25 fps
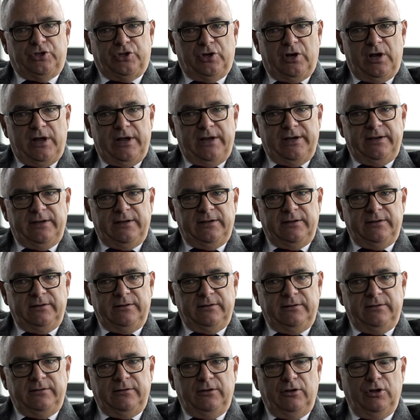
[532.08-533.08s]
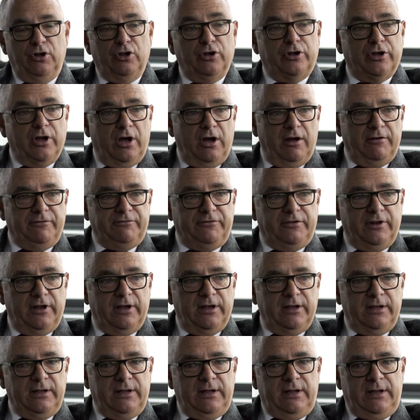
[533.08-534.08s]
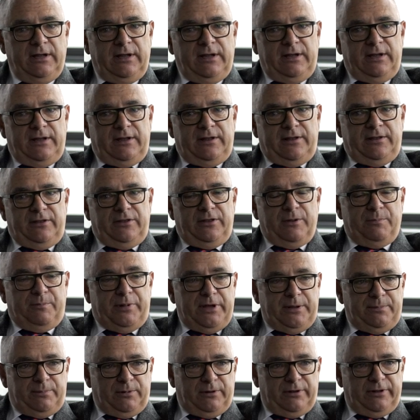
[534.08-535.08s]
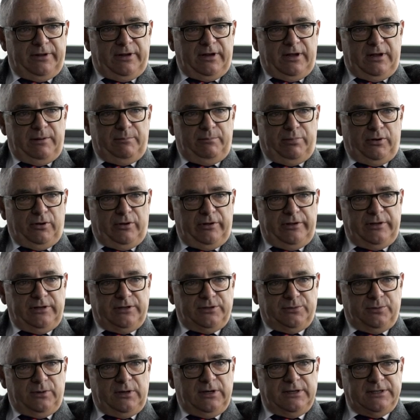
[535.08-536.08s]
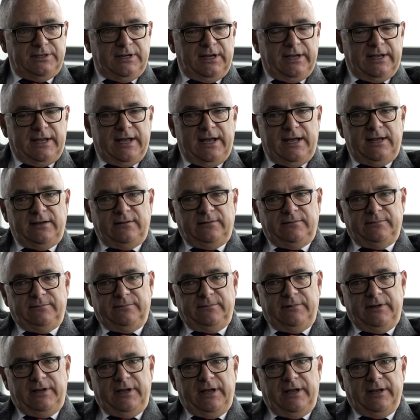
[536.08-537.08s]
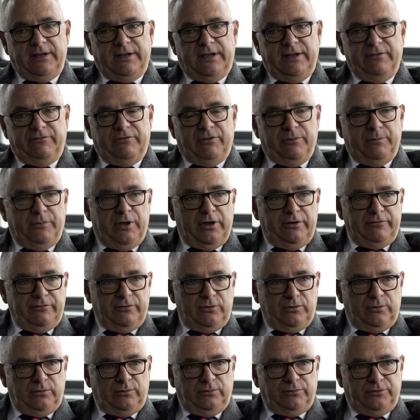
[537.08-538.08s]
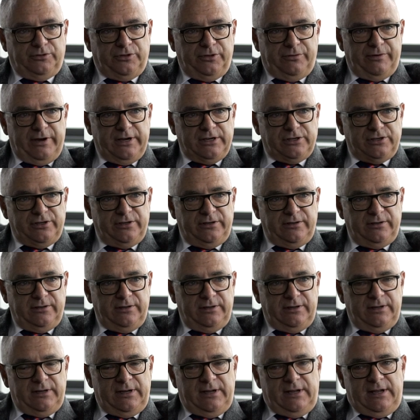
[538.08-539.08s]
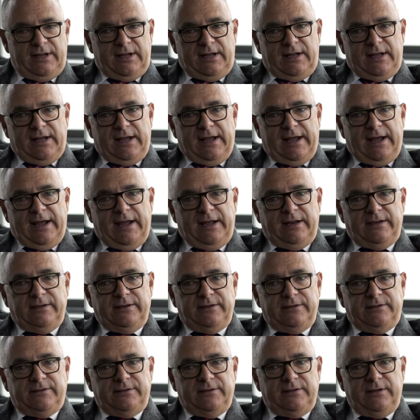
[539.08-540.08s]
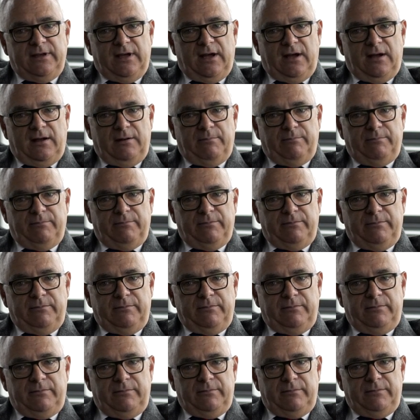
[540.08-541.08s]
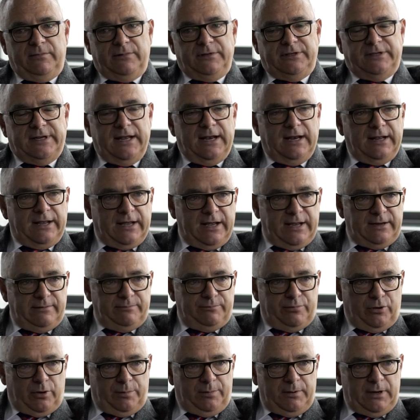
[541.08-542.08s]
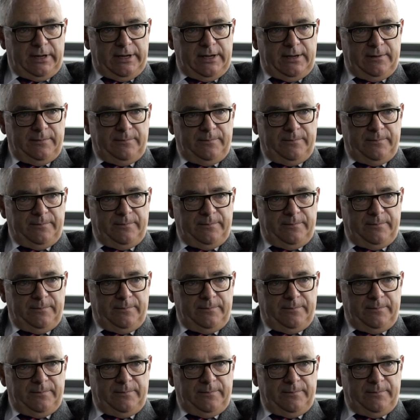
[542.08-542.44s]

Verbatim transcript: try and look after the people that I employ as well as I can and give them overall direction and um, delegate properly,